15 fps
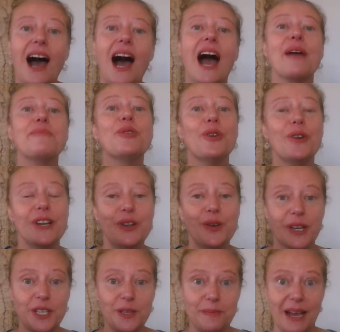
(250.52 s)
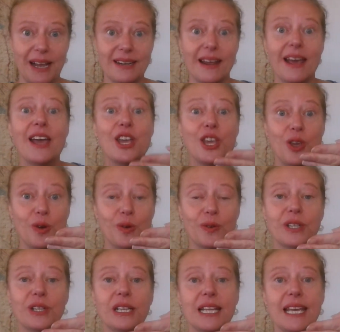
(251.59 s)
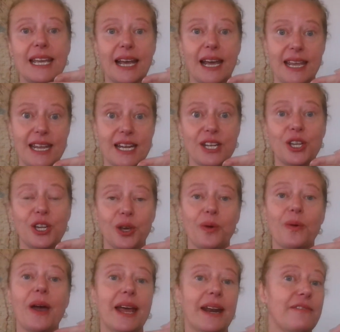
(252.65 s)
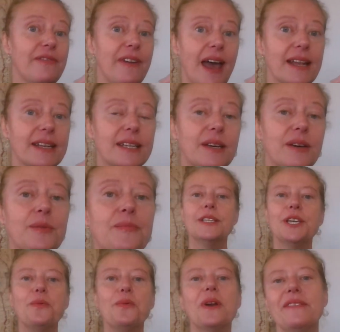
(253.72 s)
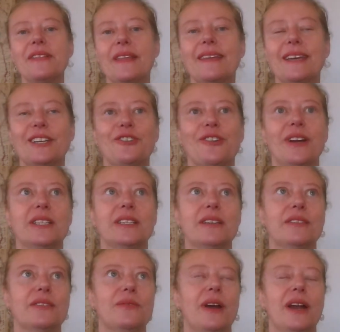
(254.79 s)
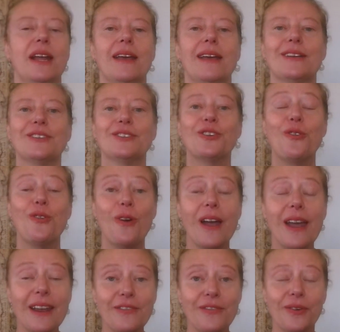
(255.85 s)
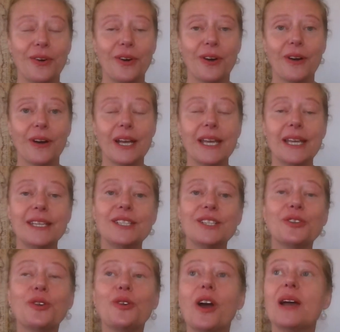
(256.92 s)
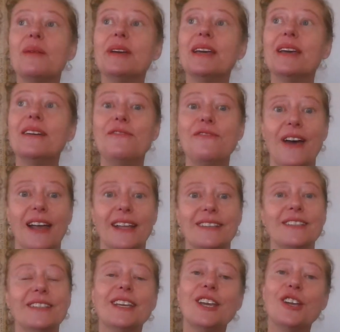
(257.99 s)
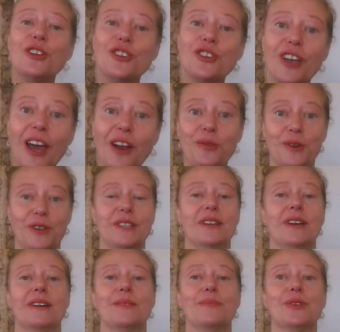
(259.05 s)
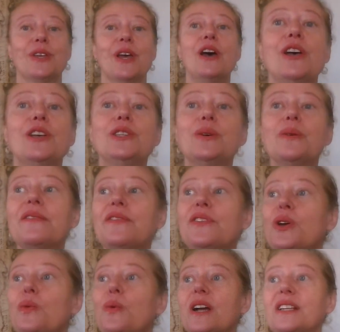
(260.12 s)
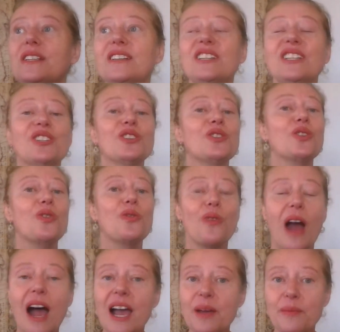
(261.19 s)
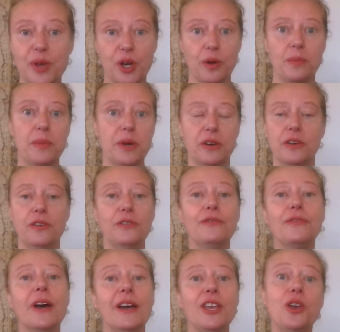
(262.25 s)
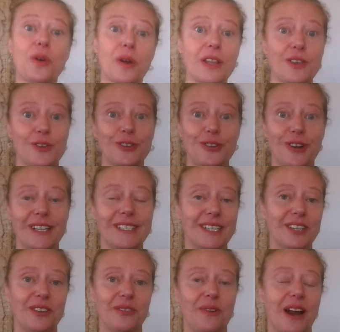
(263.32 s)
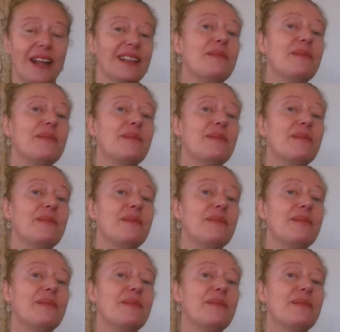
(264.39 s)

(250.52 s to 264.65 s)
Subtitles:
I'm going to expect you to lead into an event. So one of the things transition writing is great for is describing events in general terms. So if you want to describe your move, you can use transition writing.